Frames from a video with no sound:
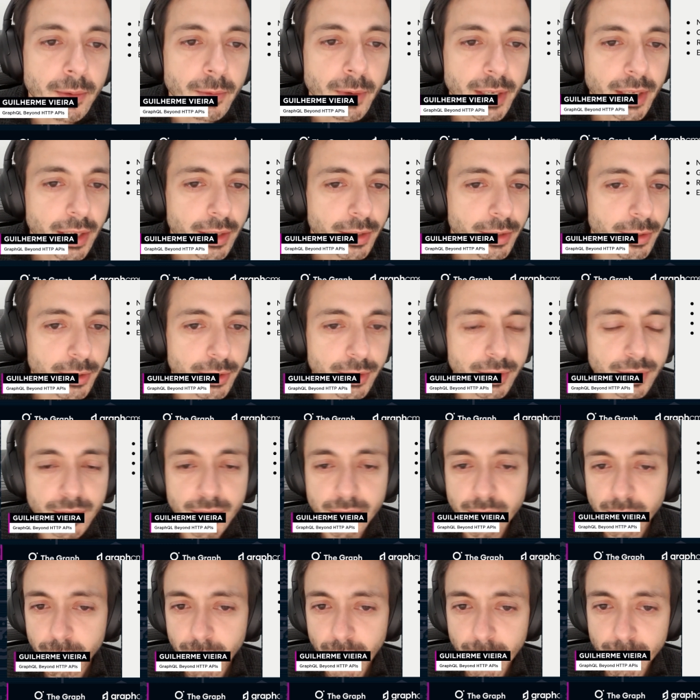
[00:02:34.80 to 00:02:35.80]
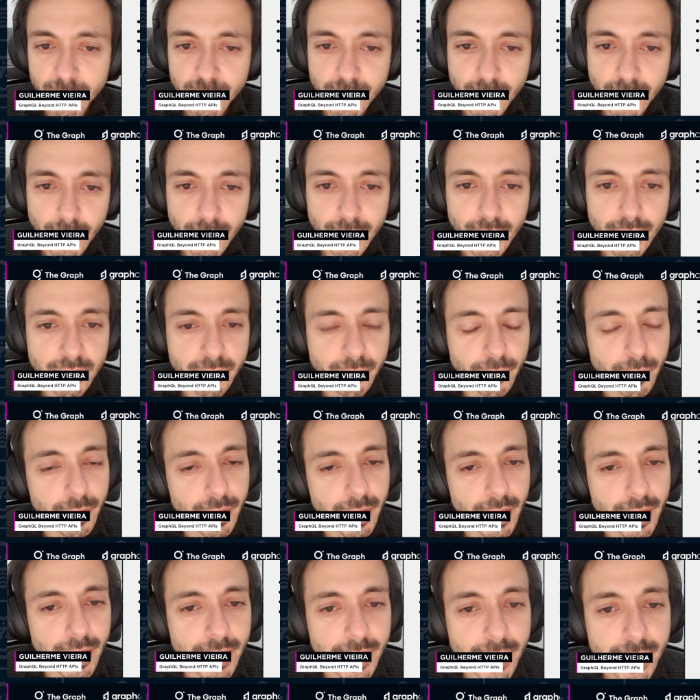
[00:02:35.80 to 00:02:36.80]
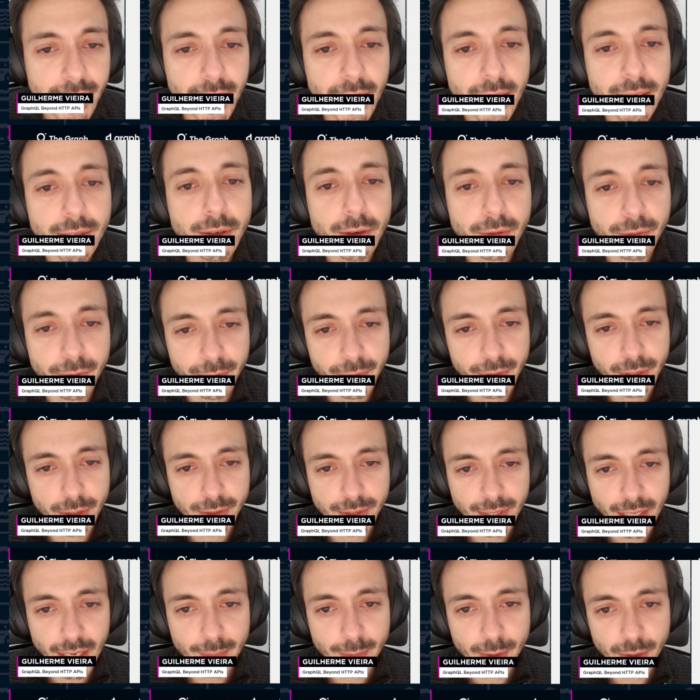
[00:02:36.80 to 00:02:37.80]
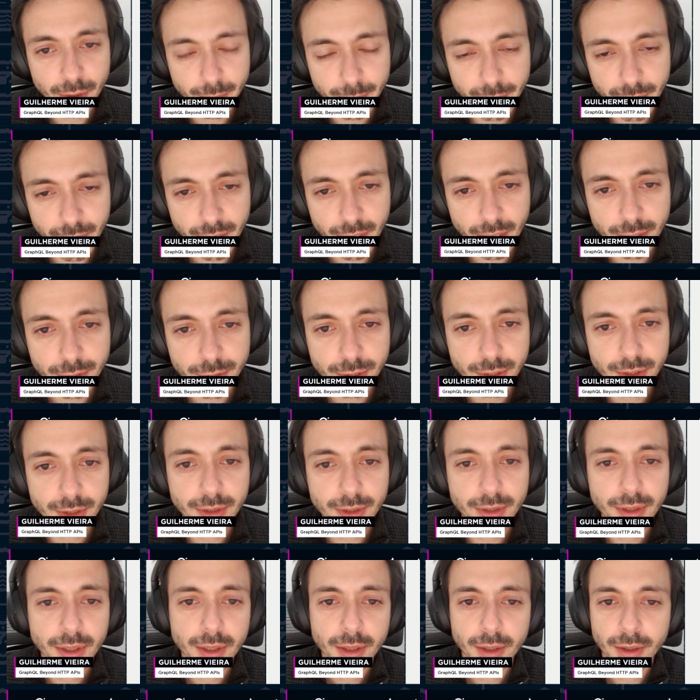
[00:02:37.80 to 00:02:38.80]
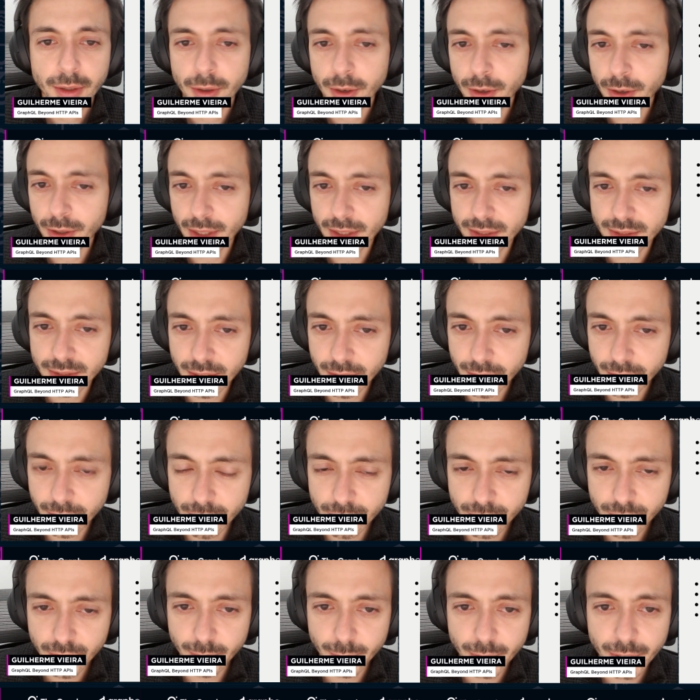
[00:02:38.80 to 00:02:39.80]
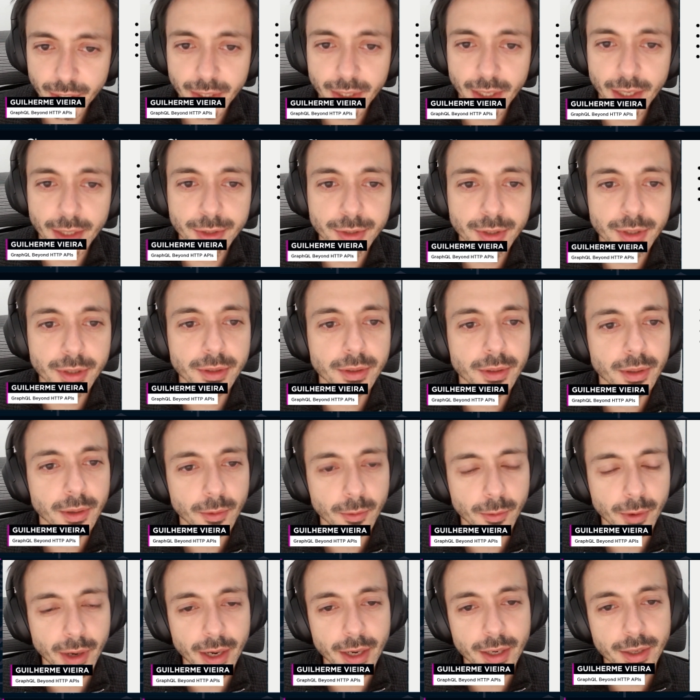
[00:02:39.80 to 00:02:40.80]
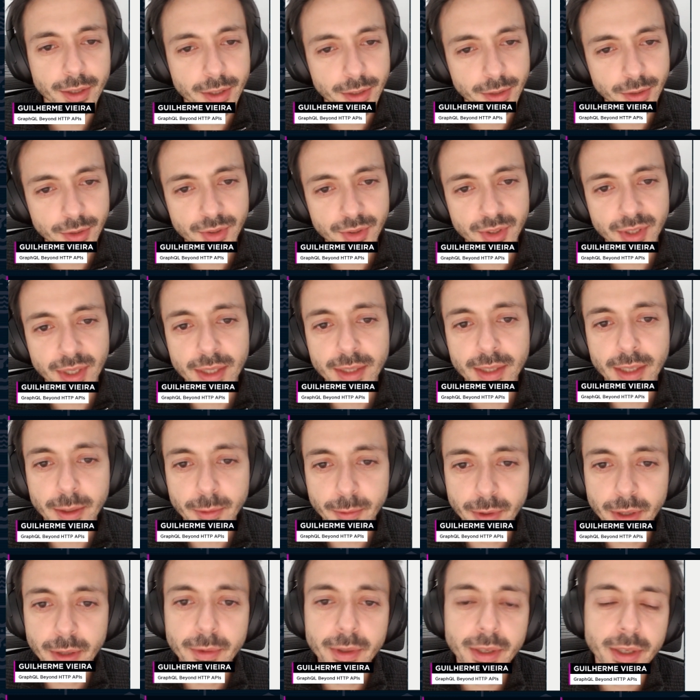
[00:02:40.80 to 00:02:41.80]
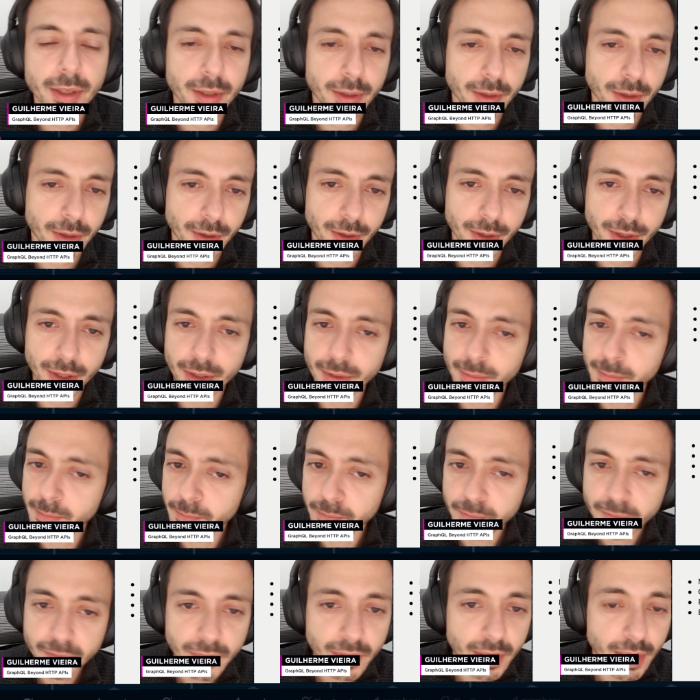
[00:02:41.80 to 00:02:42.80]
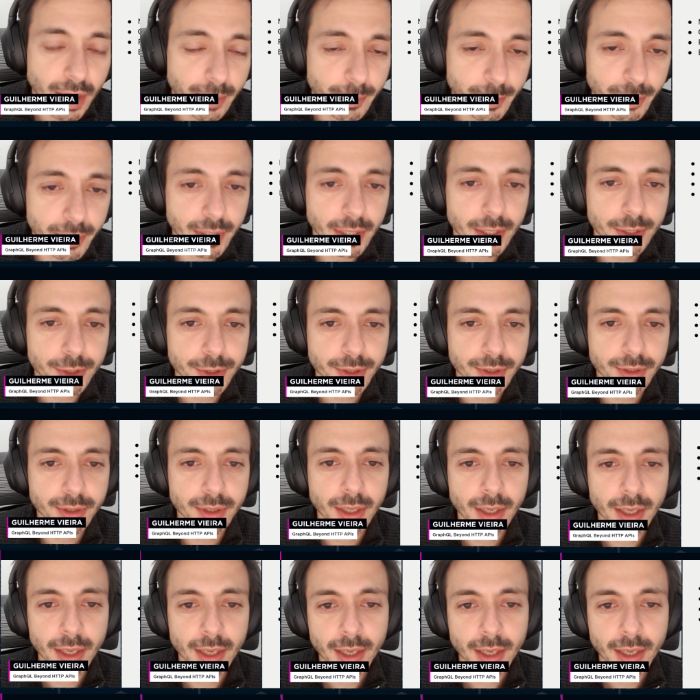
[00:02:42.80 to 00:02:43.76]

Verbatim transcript: We can use WebSockets for any kind of real-time communication or asynchronous communication where you send a query or a mutation,